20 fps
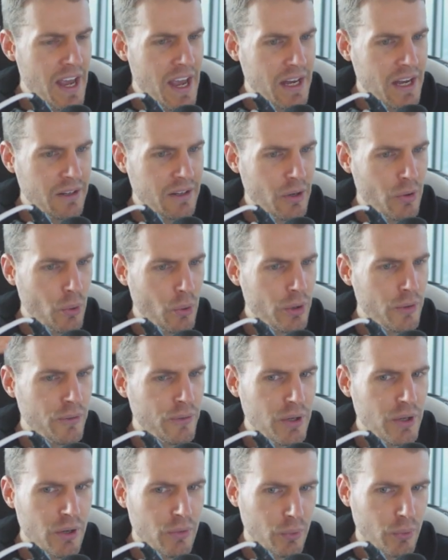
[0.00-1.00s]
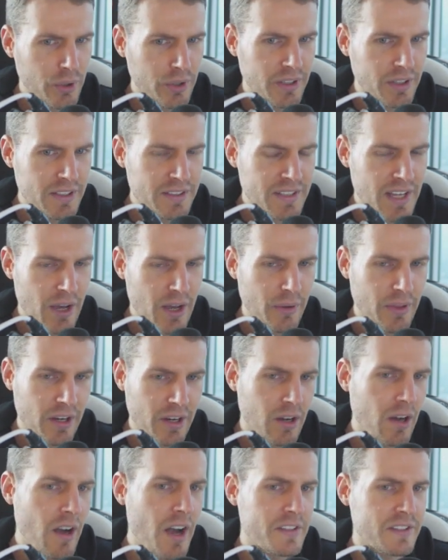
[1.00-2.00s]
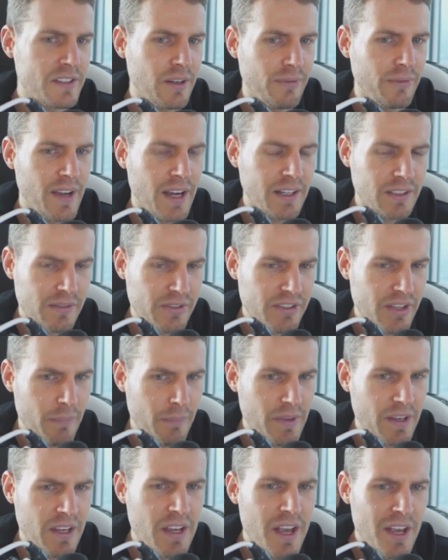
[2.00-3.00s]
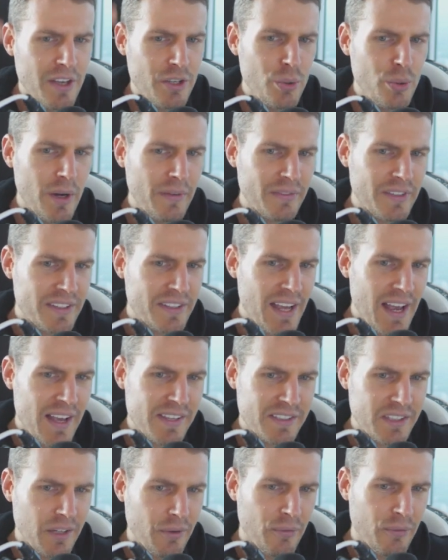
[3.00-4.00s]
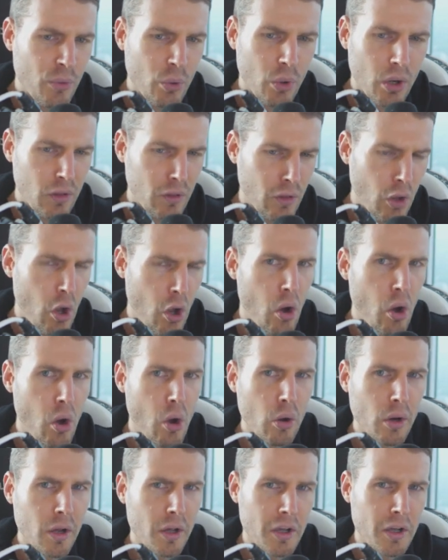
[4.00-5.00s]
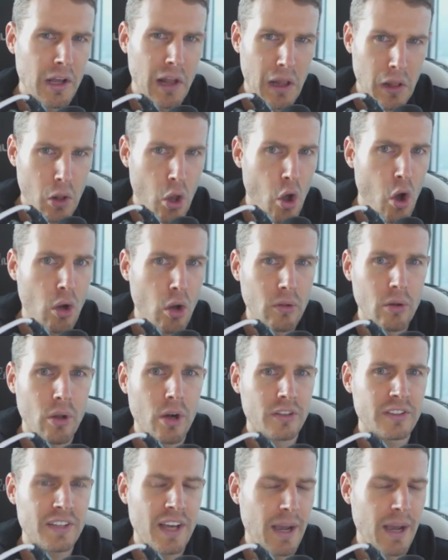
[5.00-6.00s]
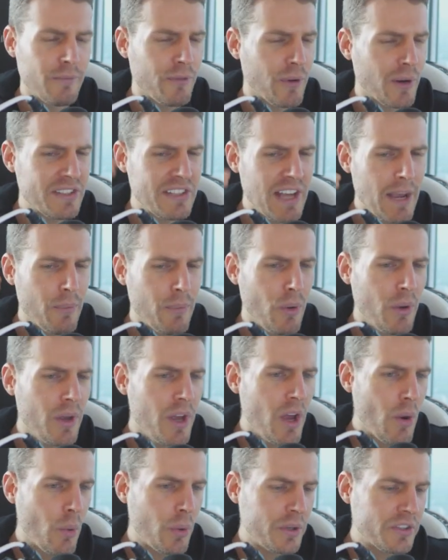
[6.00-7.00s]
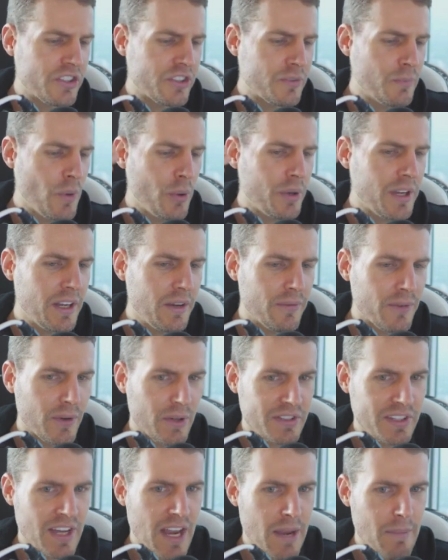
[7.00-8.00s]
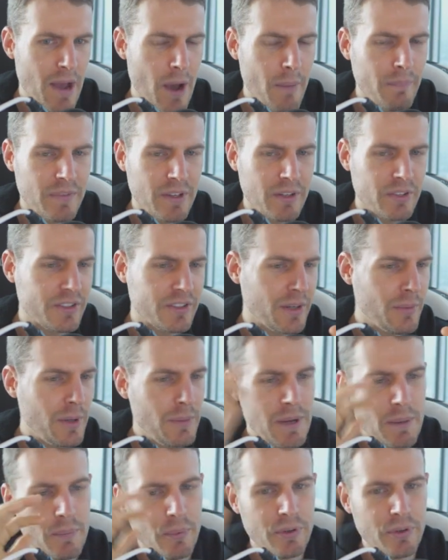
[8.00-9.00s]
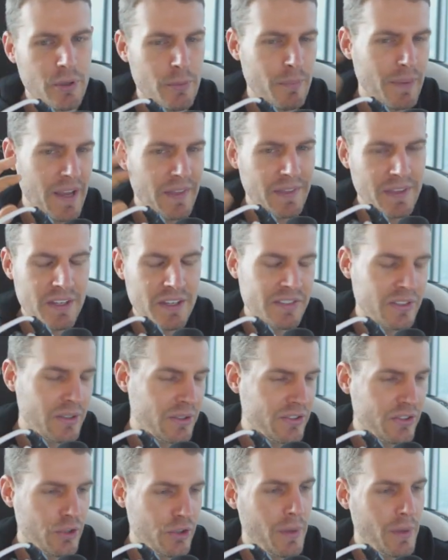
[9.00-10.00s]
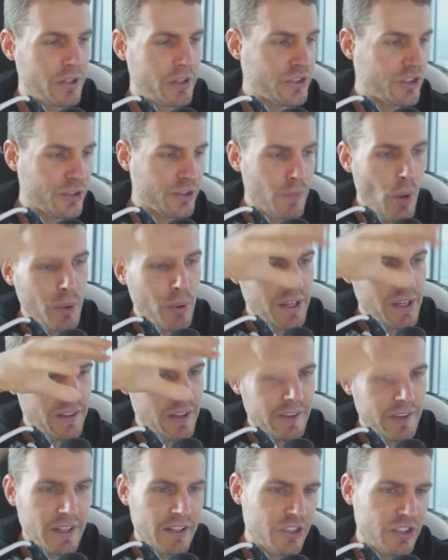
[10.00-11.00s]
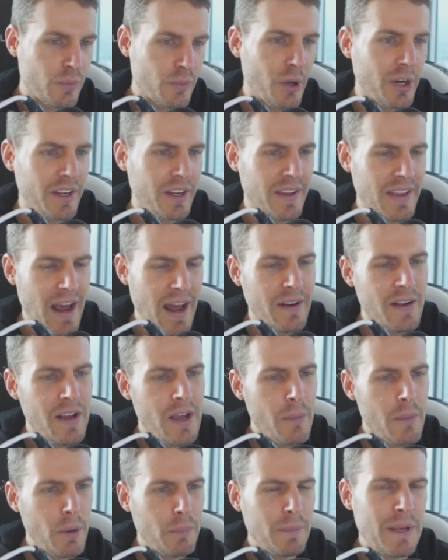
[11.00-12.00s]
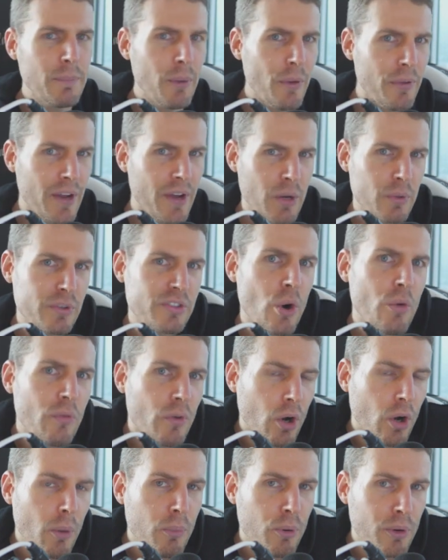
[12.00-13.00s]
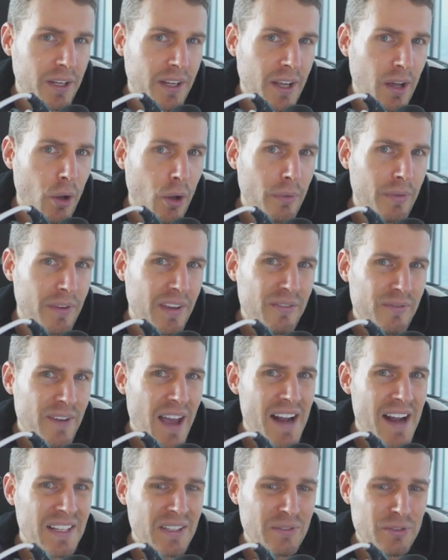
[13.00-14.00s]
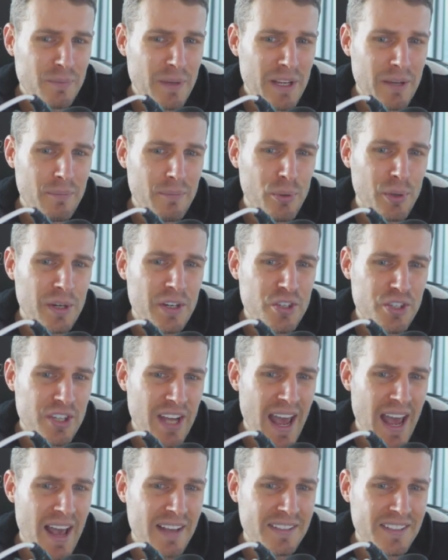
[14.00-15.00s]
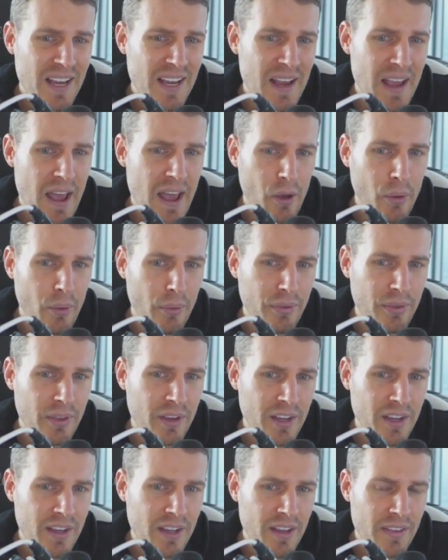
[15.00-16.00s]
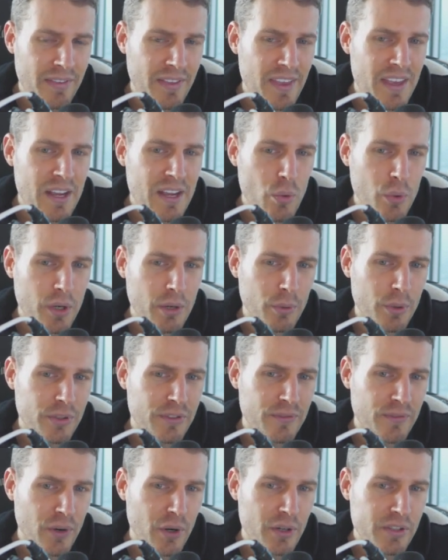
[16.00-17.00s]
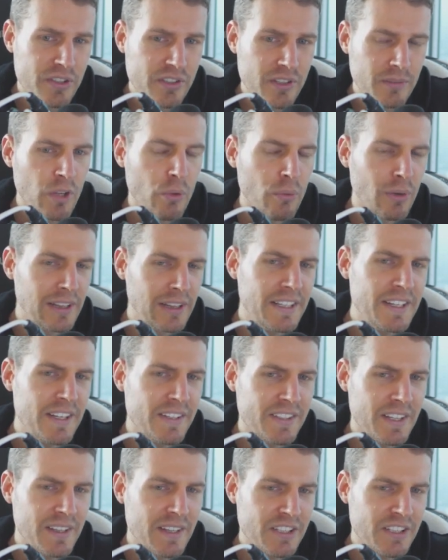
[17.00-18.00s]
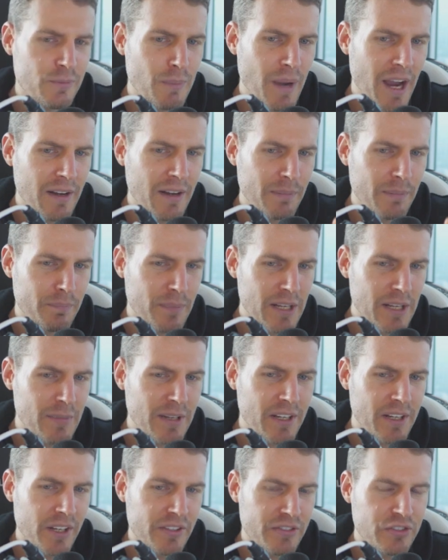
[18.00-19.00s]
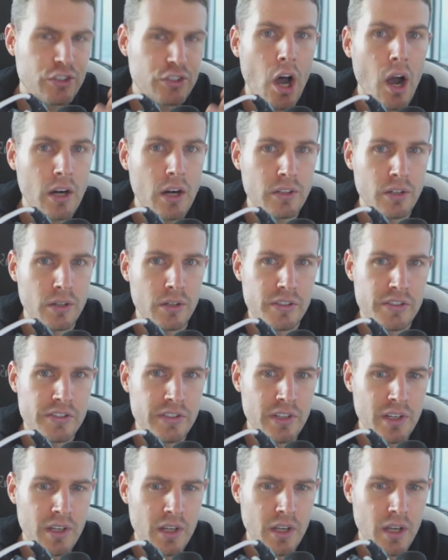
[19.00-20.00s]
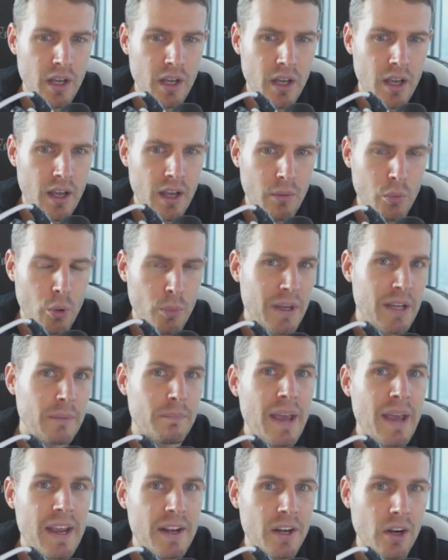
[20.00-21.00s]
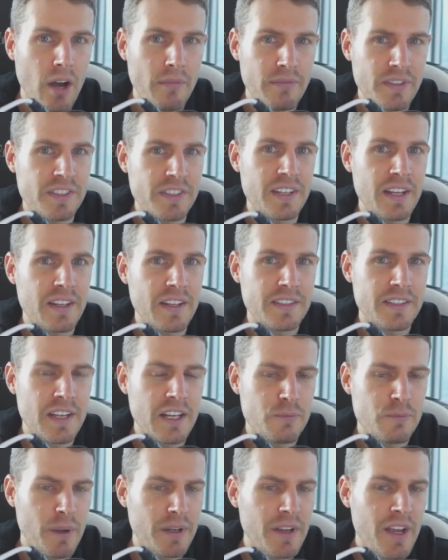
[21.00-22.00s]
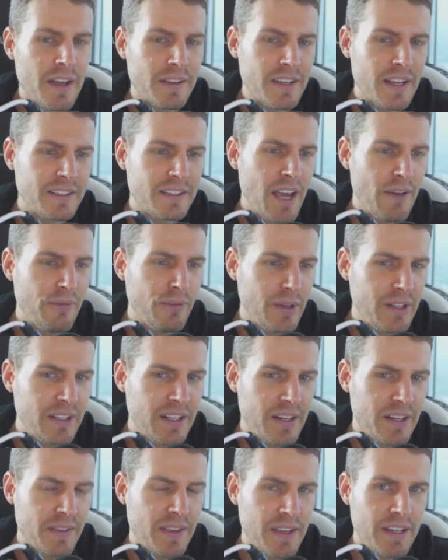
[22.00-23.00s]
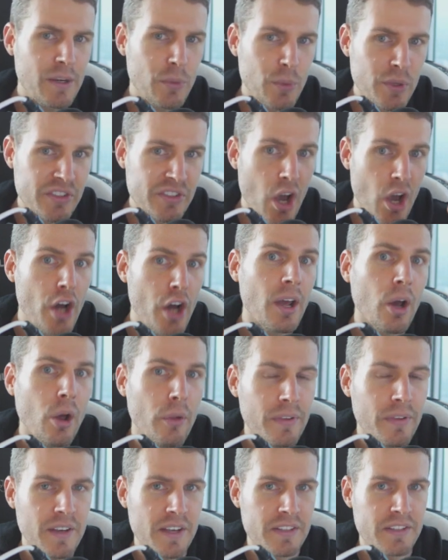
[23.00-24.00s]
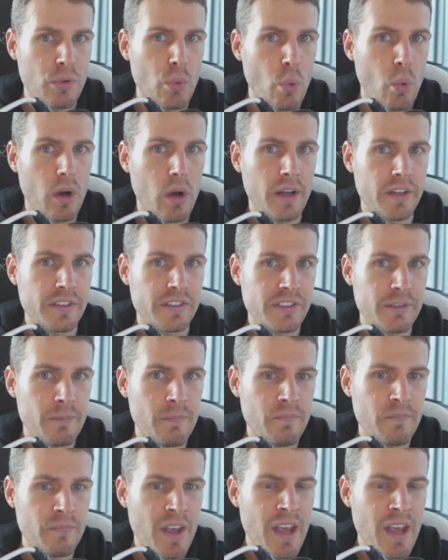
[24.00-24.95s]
And in order for you to really tell the cause and effect of something, you have to test it for a long, long, long time. For example, when smoking first came out, there's going to be people to debate this, and there's so much smoking to this, smoking to that, but people thought it was overall pretty healthy. In fact, it was being preached as a health thing when it was first released. And this might be because doctors uh, were being paid off to say these things, but they definitely didn't think it was unhealthy as it was.